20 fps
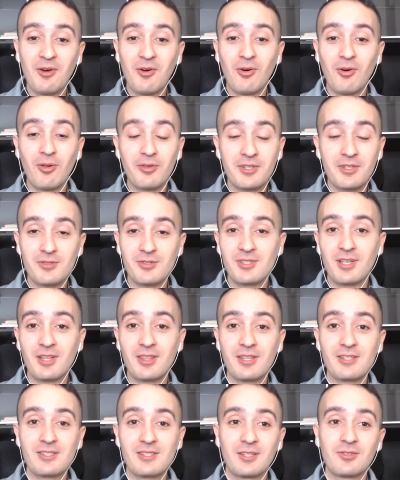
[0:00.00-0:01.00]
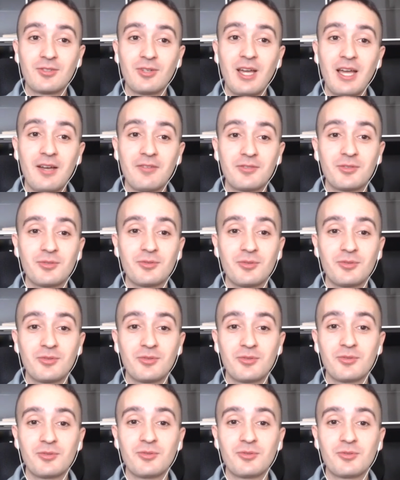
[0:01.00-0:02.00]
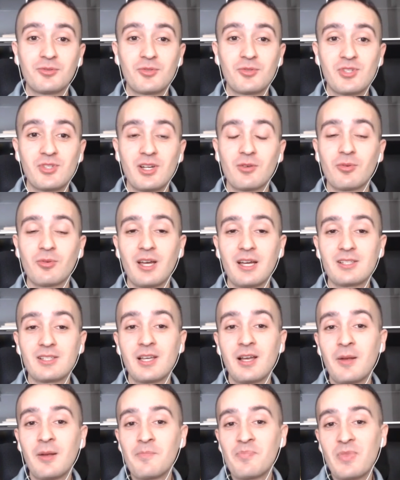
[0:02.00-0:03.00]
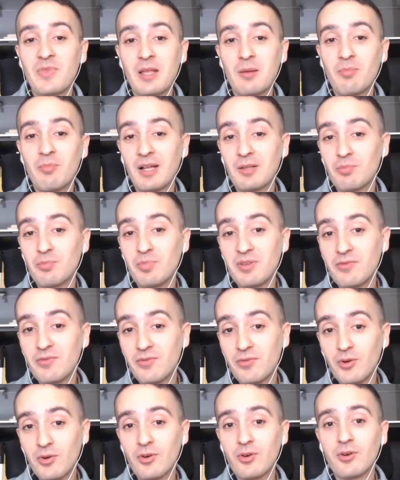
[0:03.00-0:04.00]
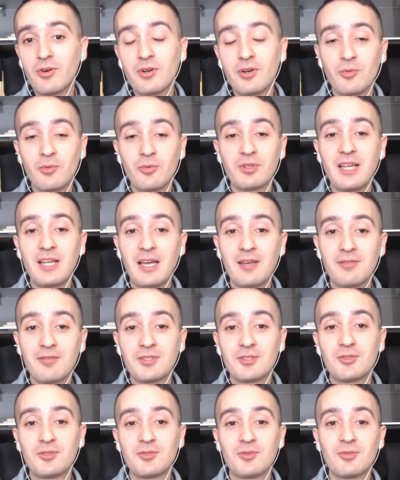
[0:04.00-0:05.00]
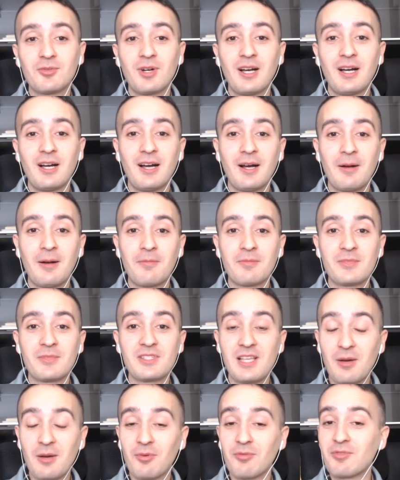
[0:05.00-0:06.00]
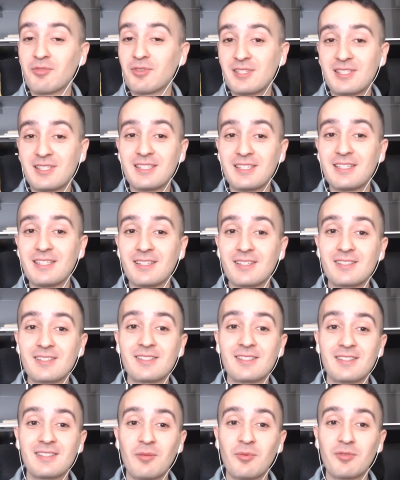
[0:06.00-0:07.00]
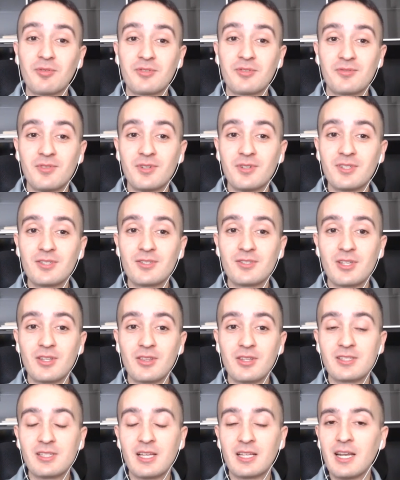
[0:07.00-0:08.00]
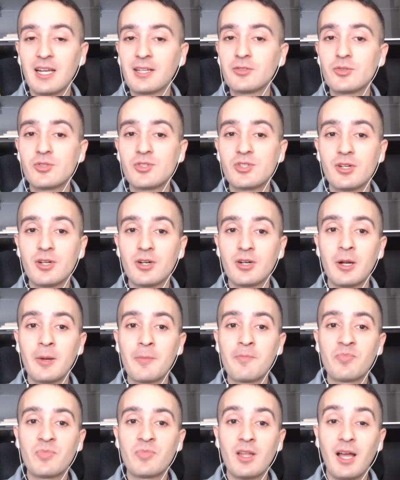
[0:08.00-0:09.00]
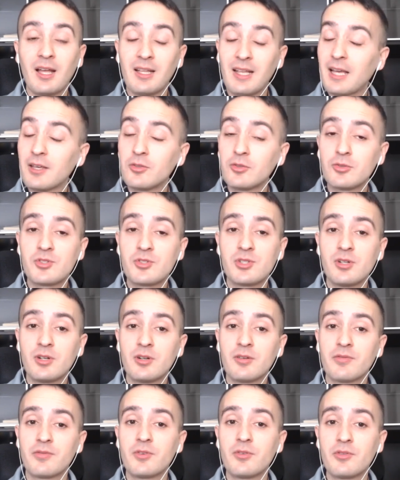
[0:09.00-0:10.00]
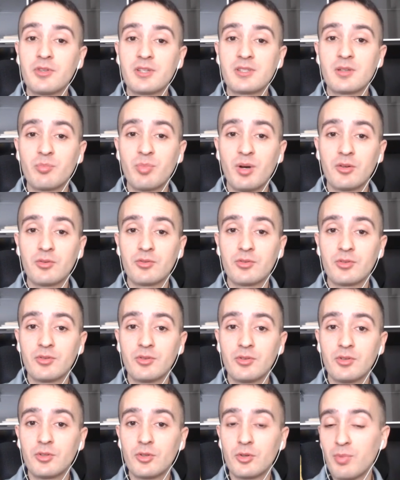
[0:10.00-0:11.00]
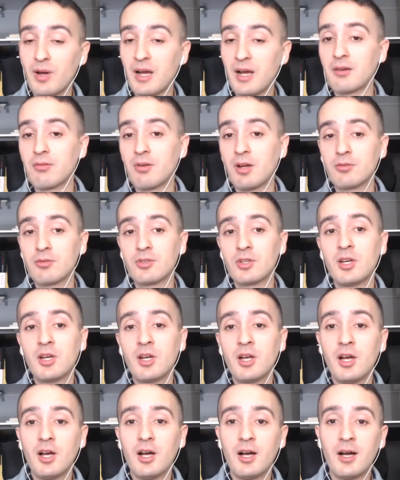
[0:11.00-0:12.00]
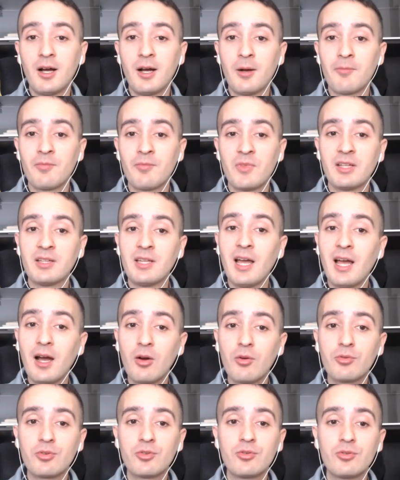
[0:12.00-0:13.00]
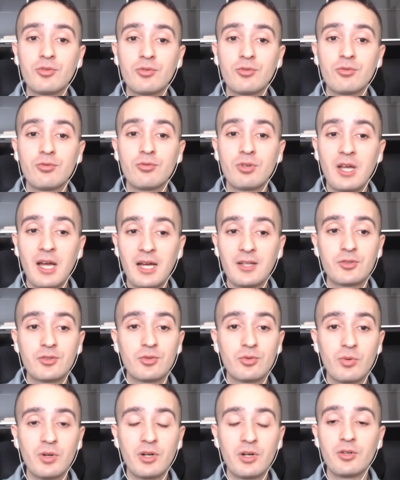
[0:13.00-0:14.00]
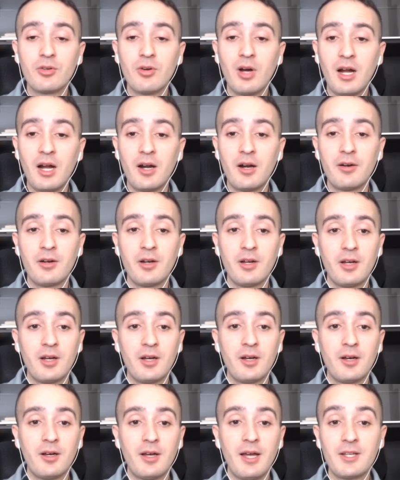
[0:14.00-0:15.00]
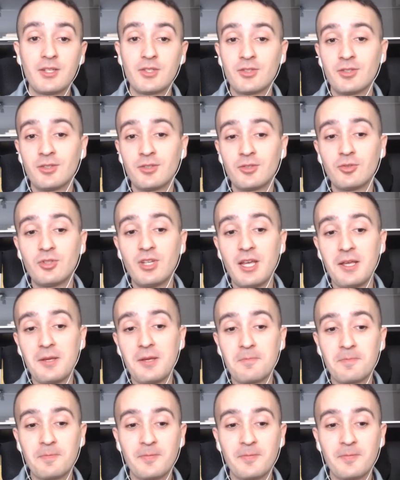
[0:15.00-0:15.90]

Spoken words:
all the interesting things that you have to share with us. But before we dive into some of these things, some of these very interesting things, I'd like you to share a few things about your background. And how you got to where you are at today.